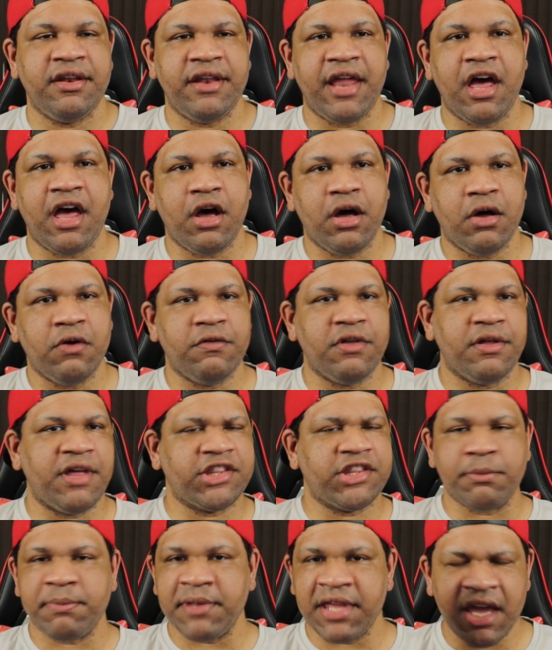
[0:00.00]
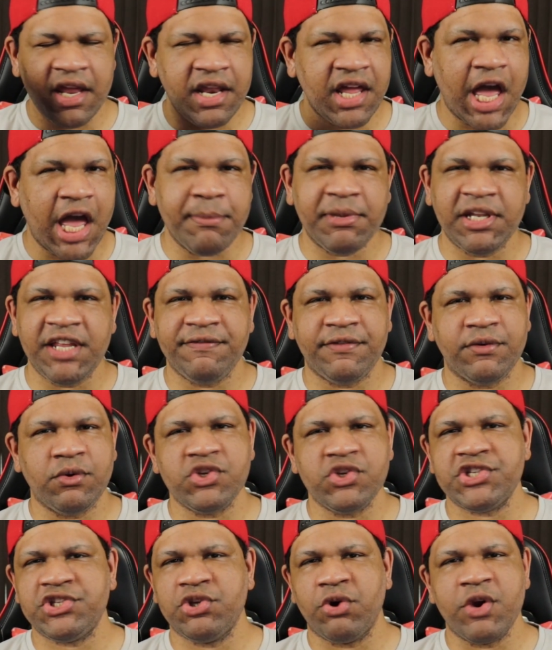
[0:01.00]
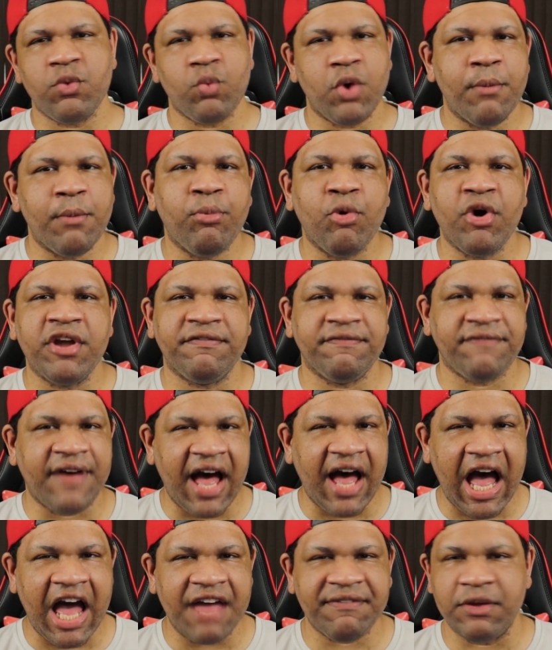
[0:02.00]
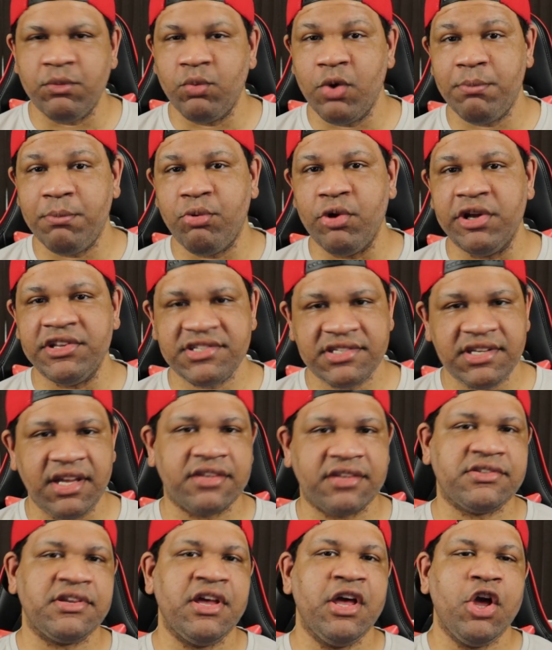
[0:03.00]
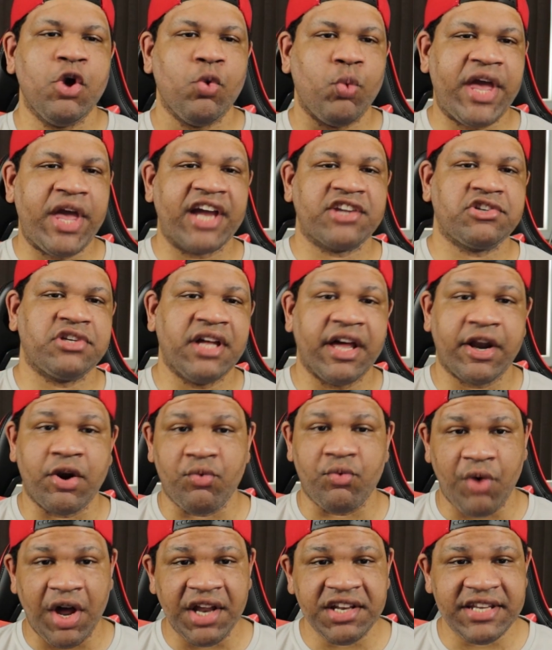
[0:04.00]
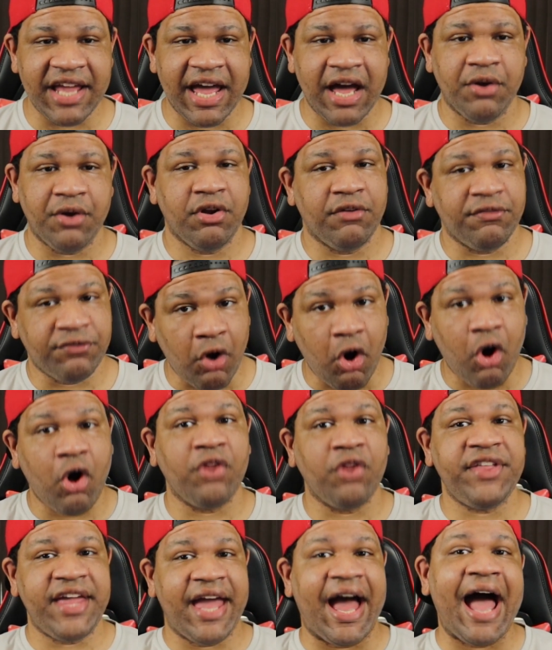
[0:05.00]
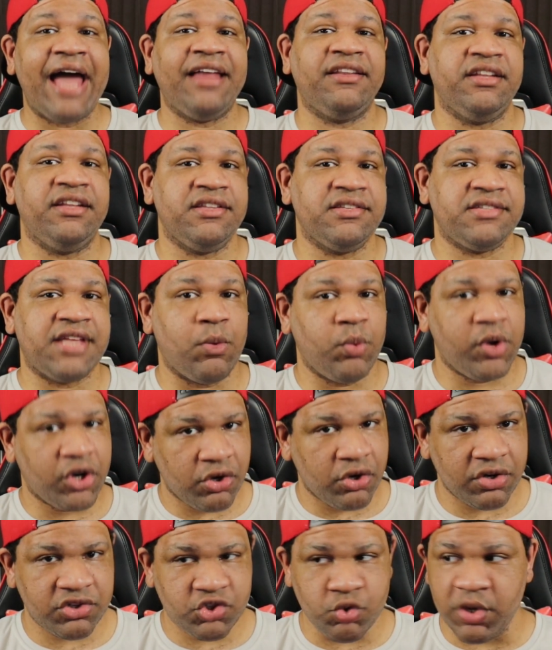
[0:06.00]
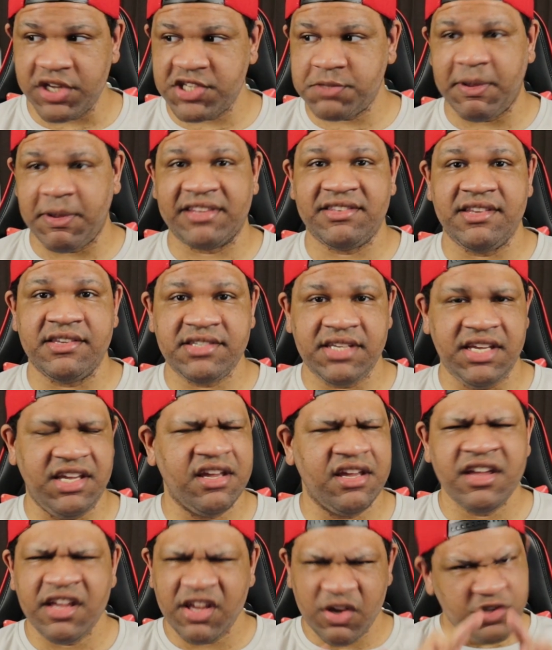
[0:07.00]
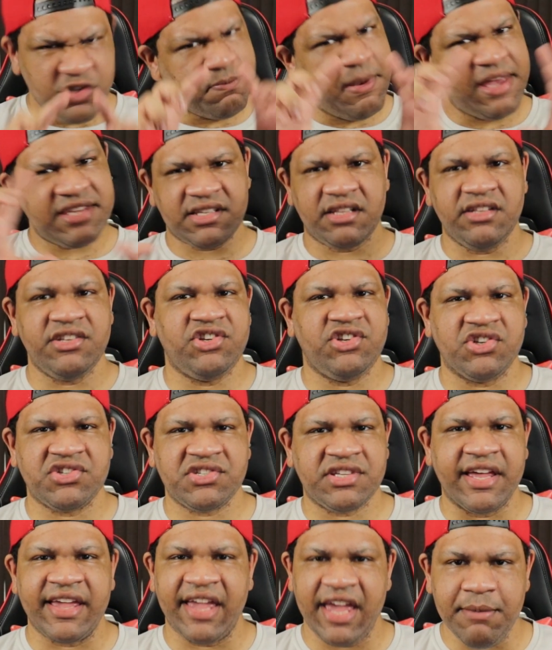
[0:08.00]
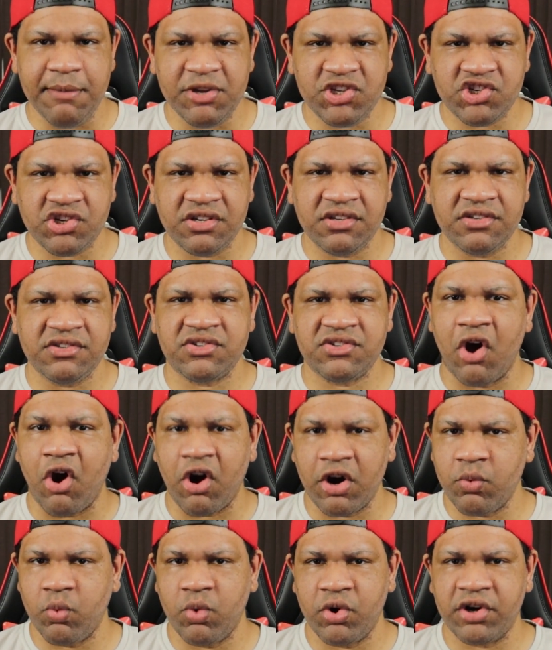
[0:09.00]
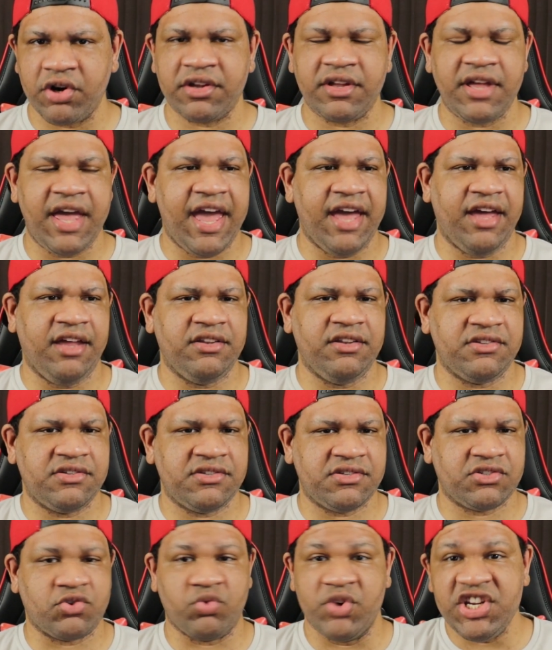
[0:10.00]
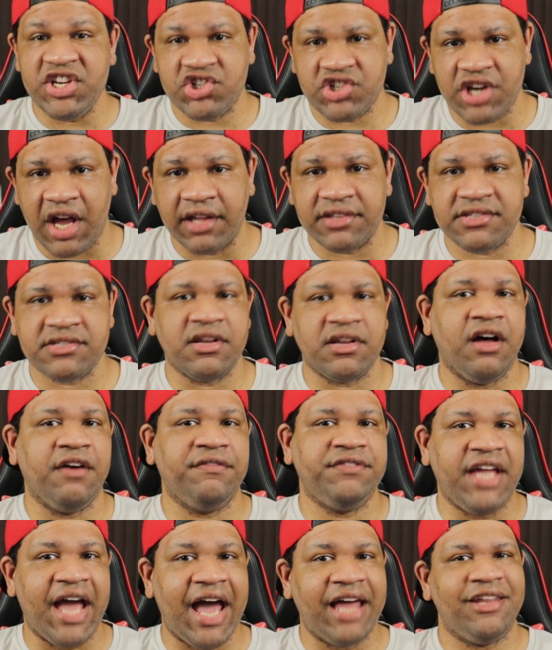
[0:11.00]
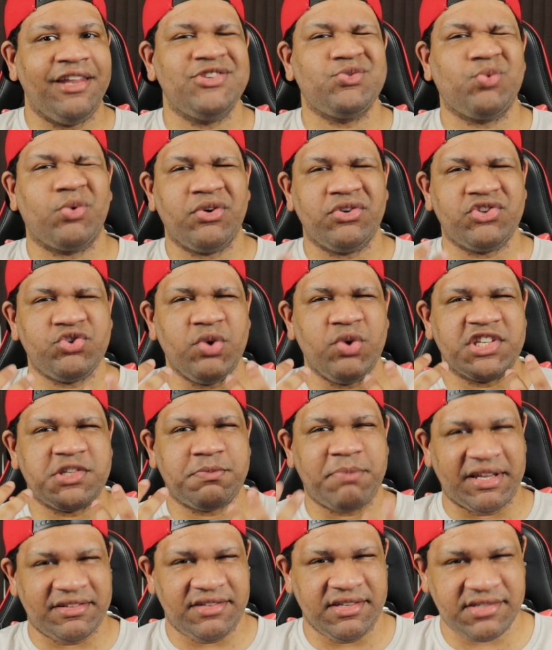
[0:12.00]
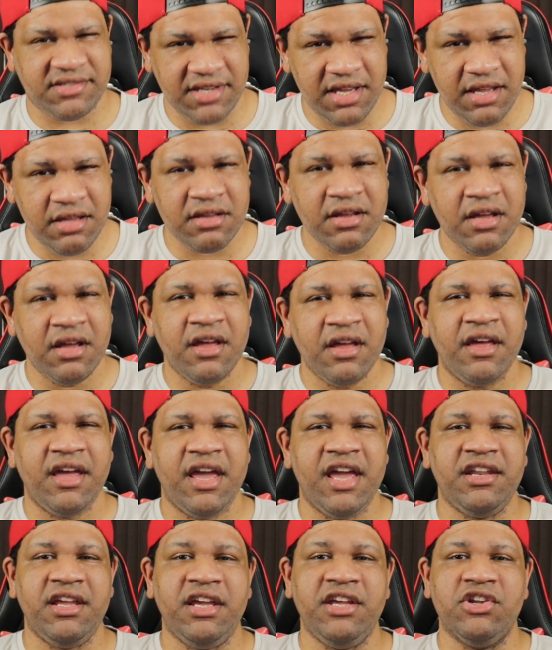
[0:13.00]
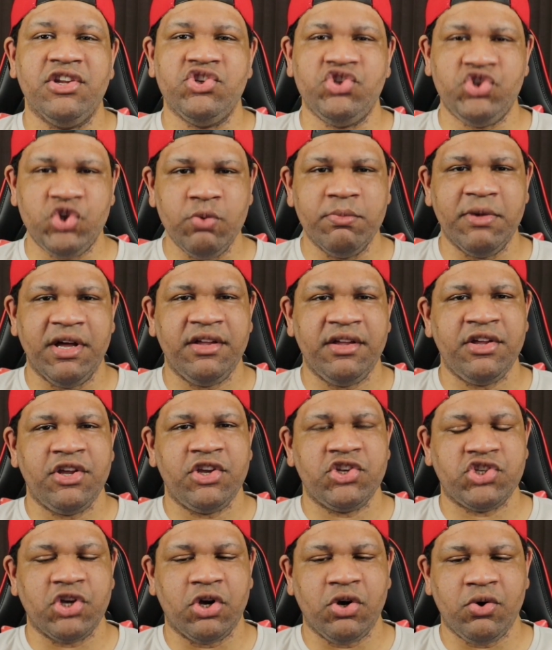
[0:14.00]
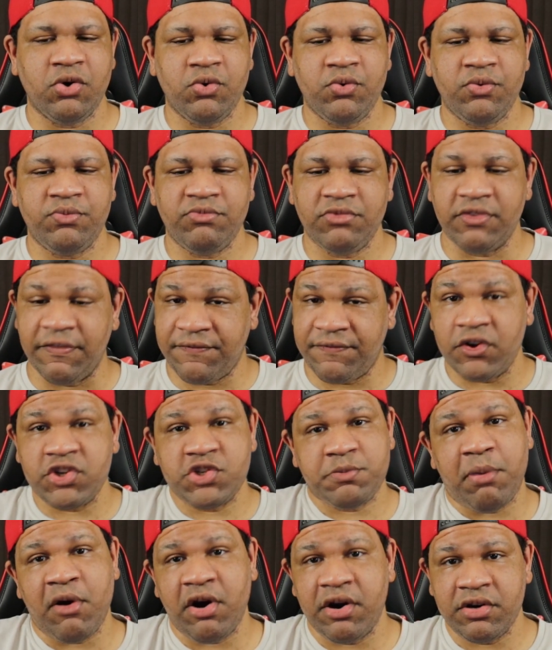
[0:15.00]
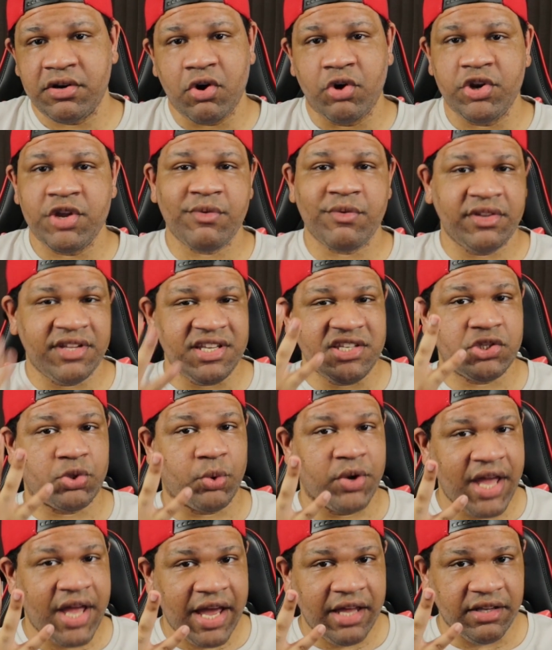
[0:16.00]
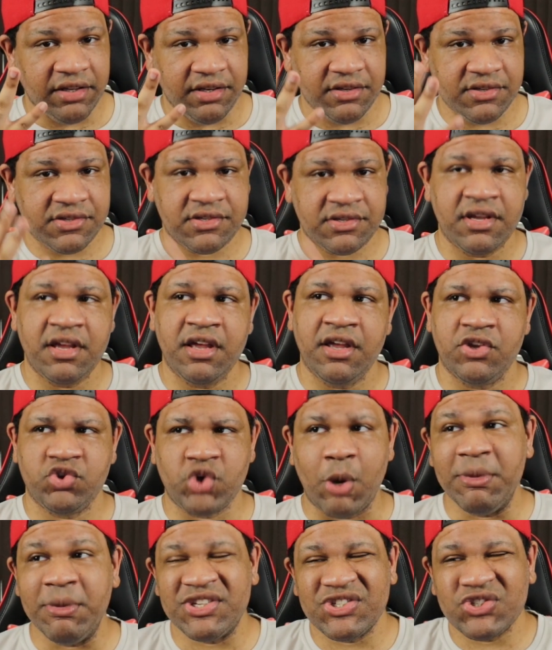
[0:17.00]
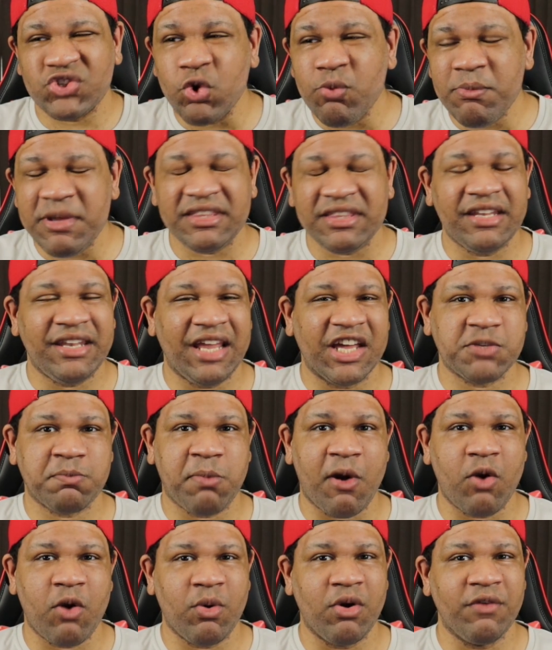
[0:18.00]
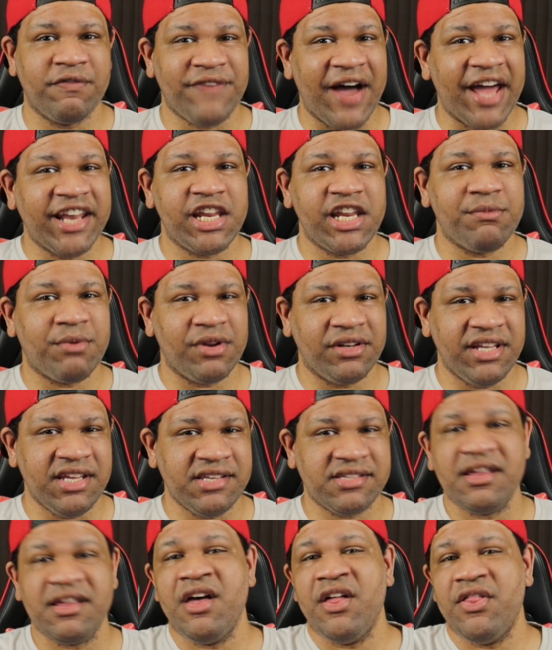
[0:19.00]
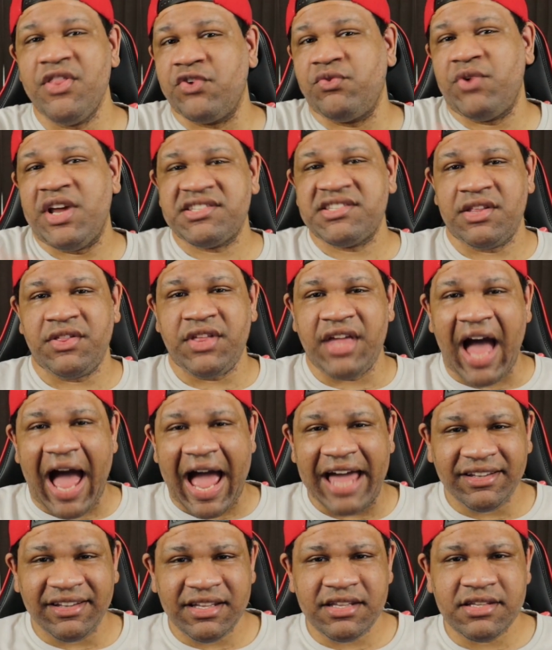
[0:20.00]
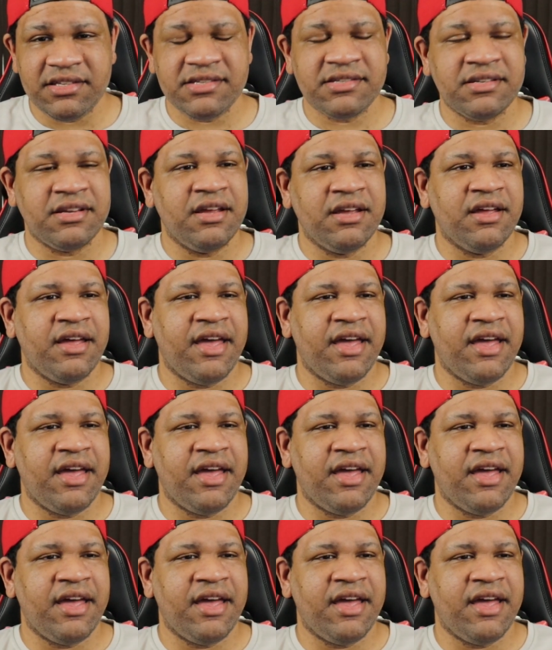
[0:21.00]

Now, at the beginning, I believe it was during 1.5 and 1.6, we actually got a rundown of all the islands that we were to expect to see. It was basically just like images, artwork, and screenshots of the islands we're to expect to see in Inazuma. So the first part only released 3 islands. So I'm assuming the next part will finally release the rest of the islands.